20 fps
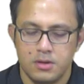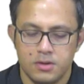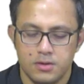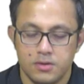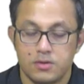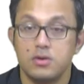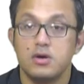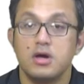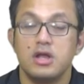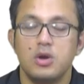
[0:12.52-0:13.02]

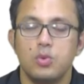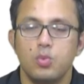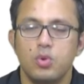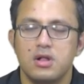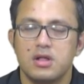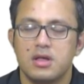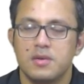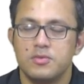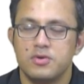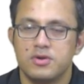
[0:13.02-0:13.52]
So hello and
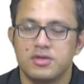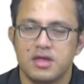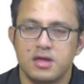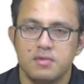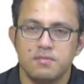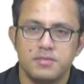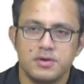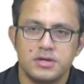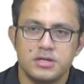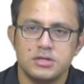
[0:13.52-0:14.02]
welcome to this
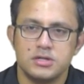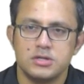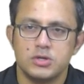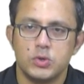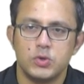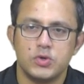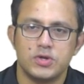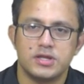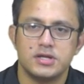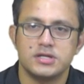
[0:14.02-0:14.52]
NPTEL
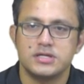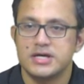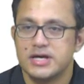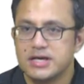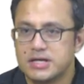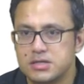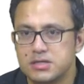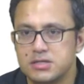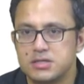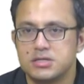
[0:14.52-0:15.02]
course
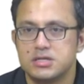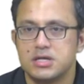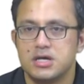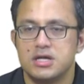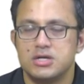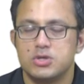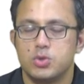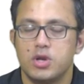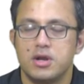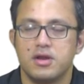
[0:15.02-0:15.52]
entitled
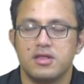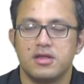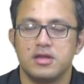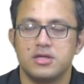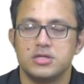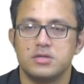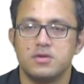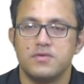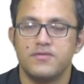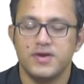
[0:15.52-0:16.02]
uh, 20th
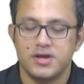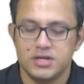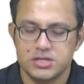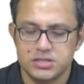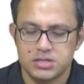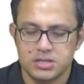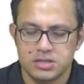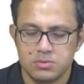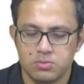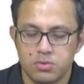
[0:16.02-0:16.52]
Century
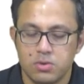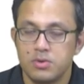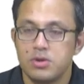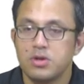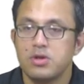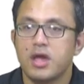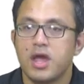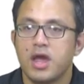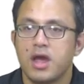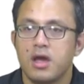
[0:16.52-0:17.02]
Fiction where we're
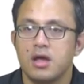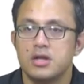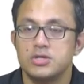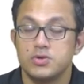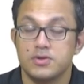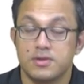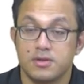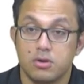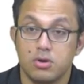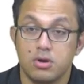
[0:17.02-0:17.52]
looking at
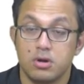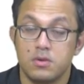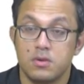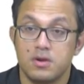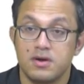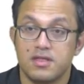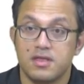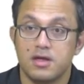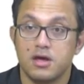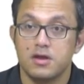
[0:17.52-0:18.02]
Joseph
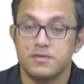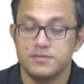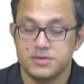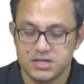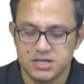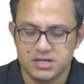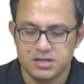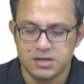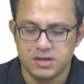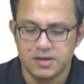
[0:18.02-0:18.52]
Conrad's Heart of
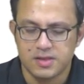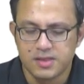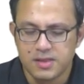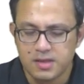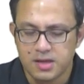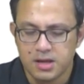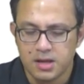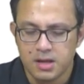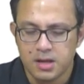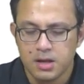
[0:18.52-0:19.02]
Darkness.